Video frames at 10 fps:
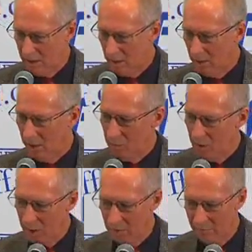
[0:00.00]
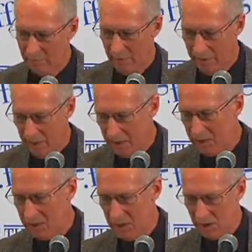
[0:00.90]
in the early part of
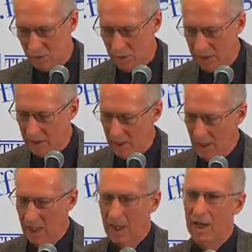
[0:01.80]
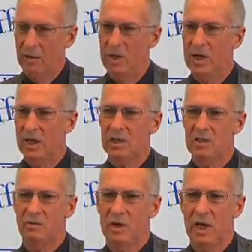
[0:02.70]
this century, and we got
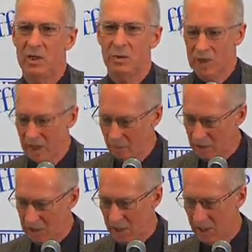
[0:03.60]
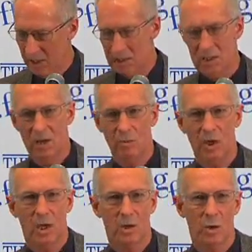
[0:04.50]
these financial gimmicks again. This time
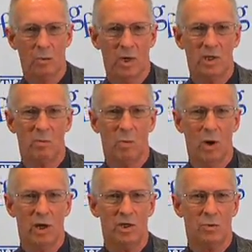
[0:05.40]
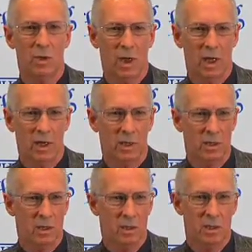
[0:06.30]
we got a whole bunch of
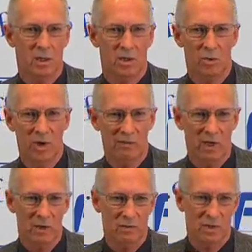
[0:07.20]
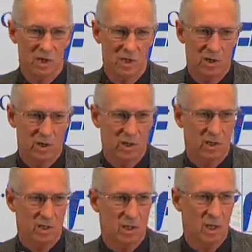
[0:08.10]
mortgage-related derivatives,
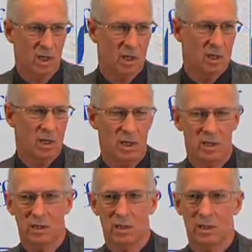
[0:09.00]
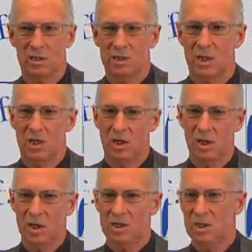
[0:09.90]
securities. There's
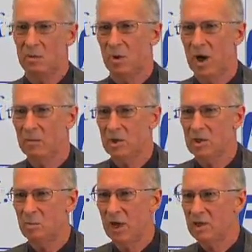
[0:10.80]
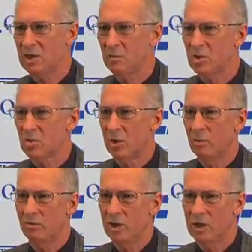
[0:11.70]
securities that promise to pay some
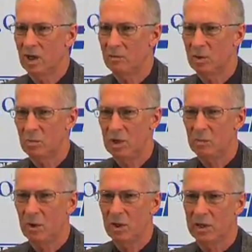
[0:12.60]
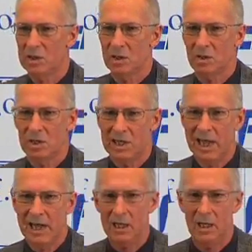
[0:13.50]
stream of income to people at a certain
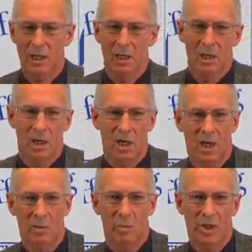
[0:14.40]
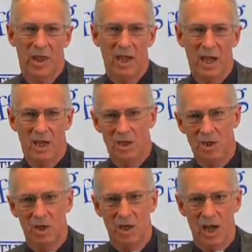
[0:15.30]
date, but they
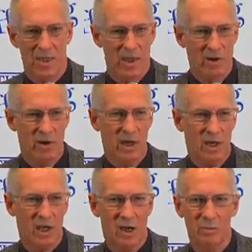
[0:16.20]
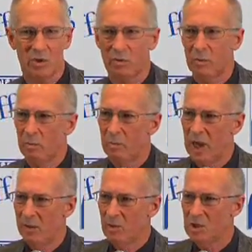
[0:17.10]
in turn got their incomes from the
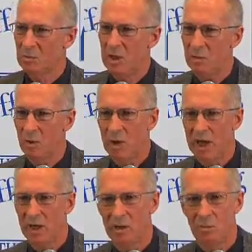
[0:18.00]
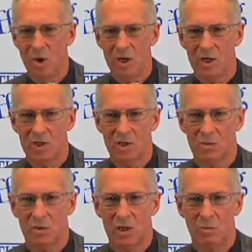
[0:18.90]
payments people made on
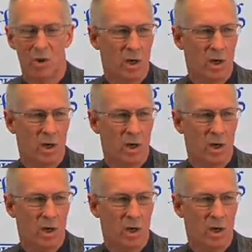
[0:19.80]
mortgages when they